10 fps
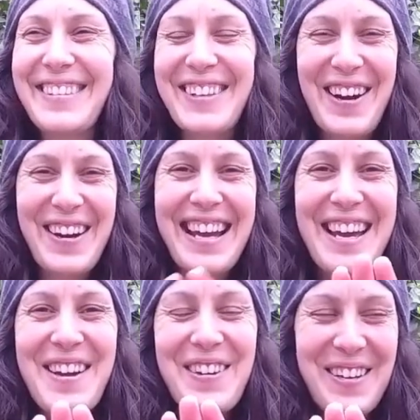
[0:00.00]
Sorry,
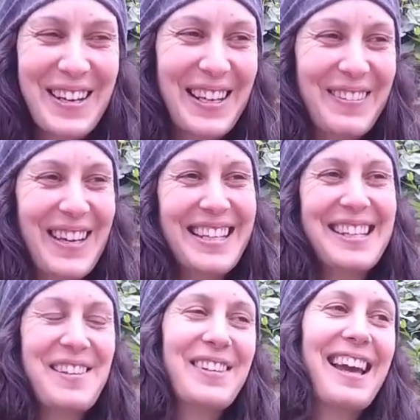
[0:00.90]
hold on, give
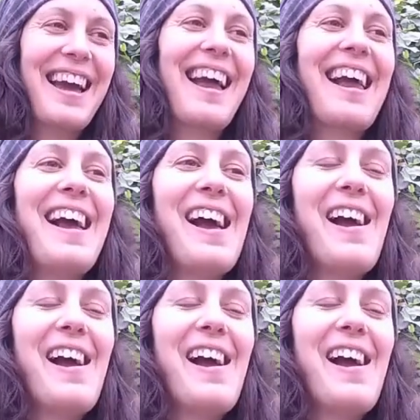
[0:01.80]
me a second.